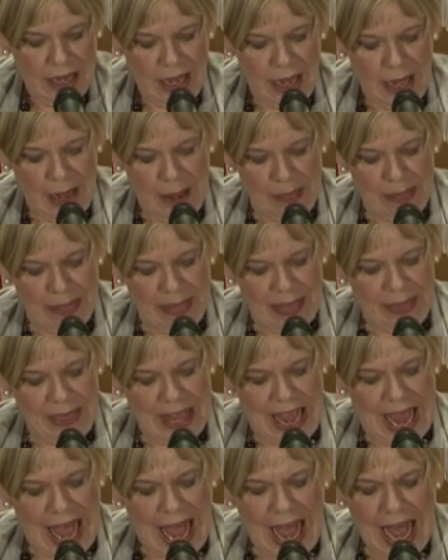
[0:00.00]
Um,
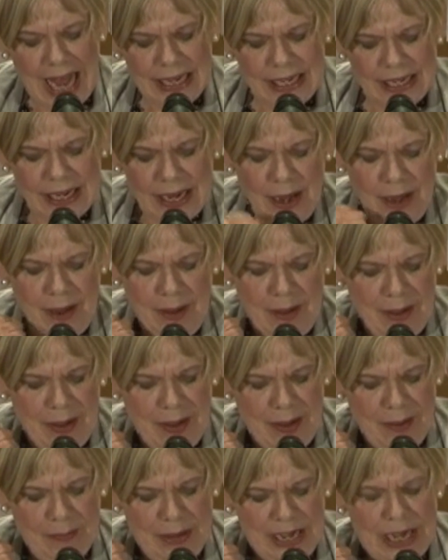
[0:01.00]
and,
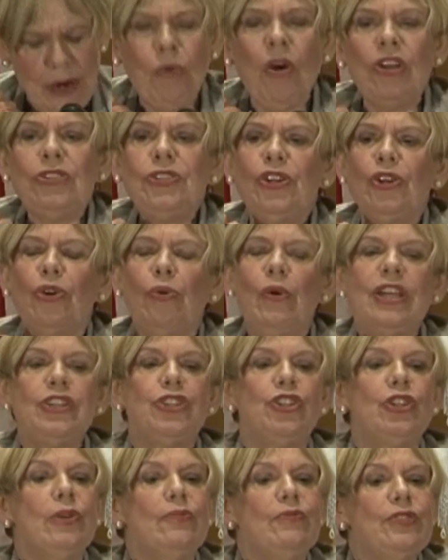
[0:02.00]
but it wasn't a
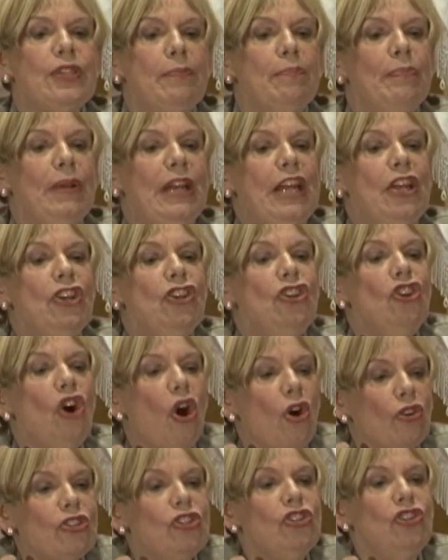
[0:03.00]
question of simply
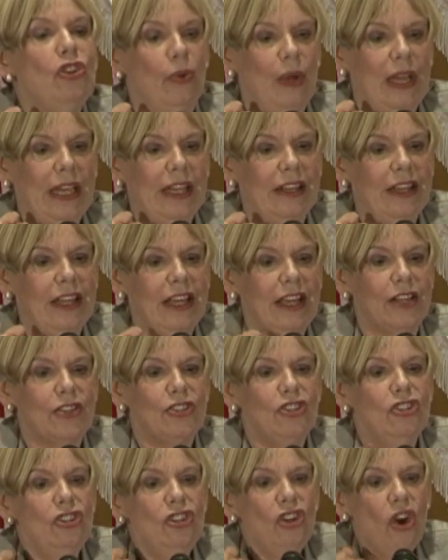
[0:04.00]
not doing
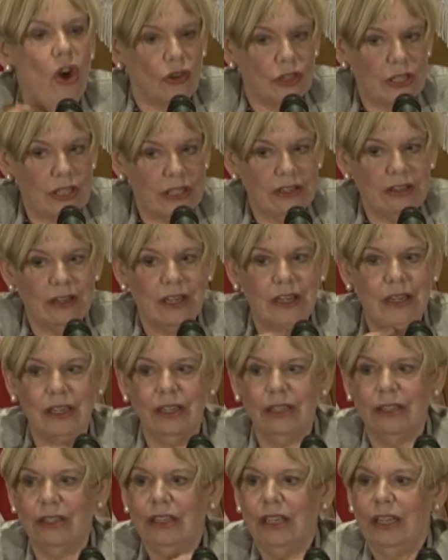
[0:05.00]
things, not
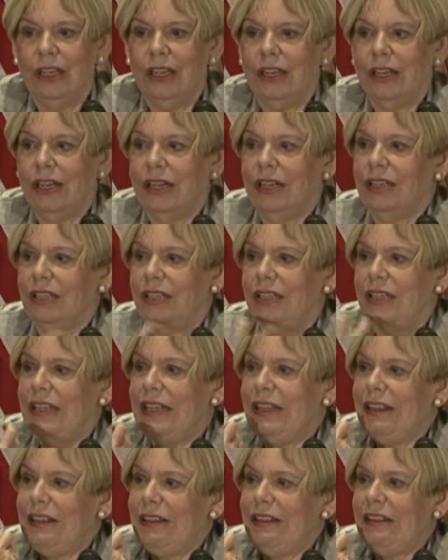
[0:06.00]
uh, uh
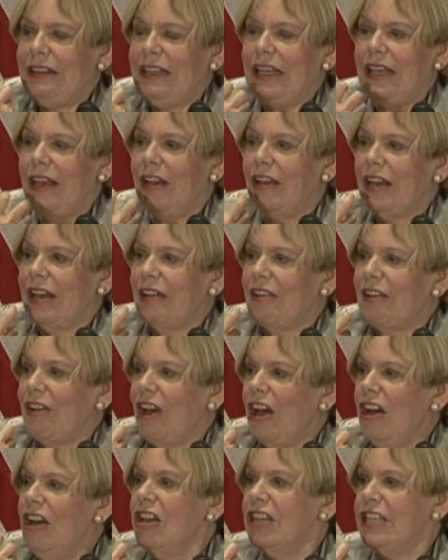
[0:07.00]
the, uh,
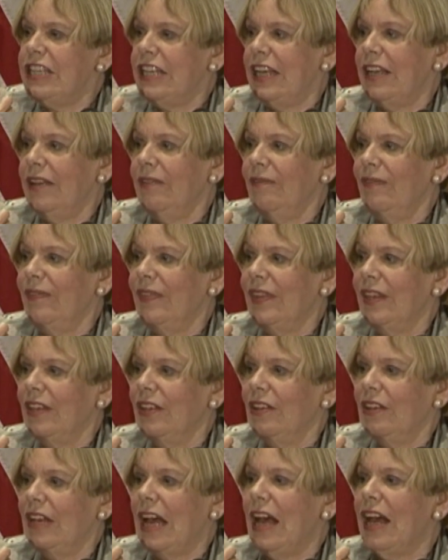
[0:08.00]
hurting.
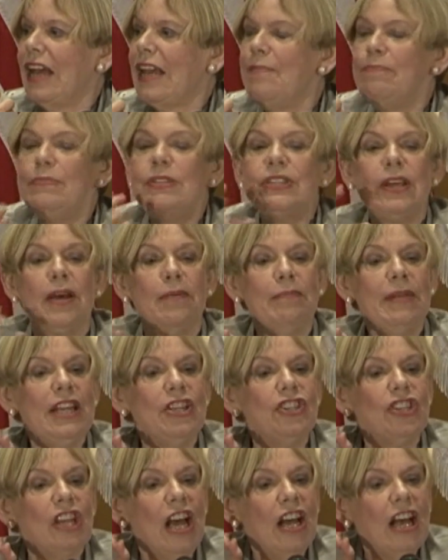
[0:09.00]
Uh, himsa
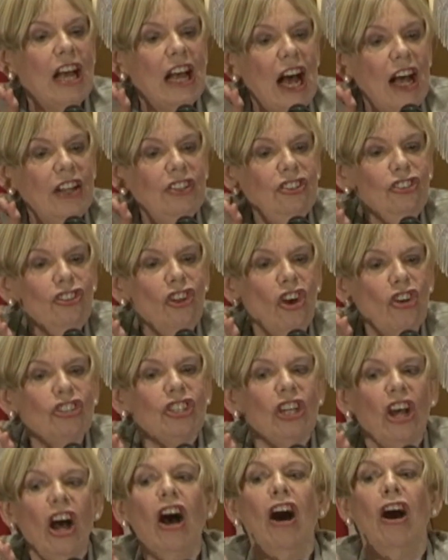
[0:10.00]
means
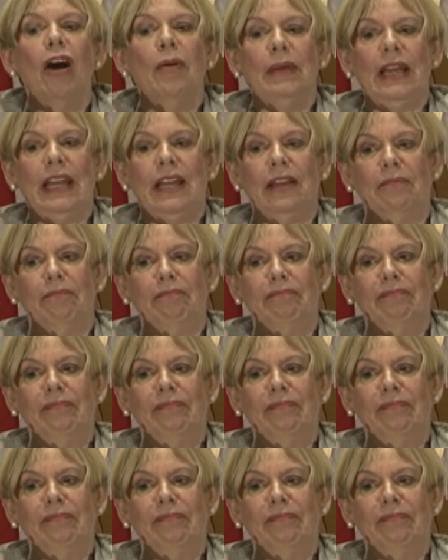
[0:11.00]
not harming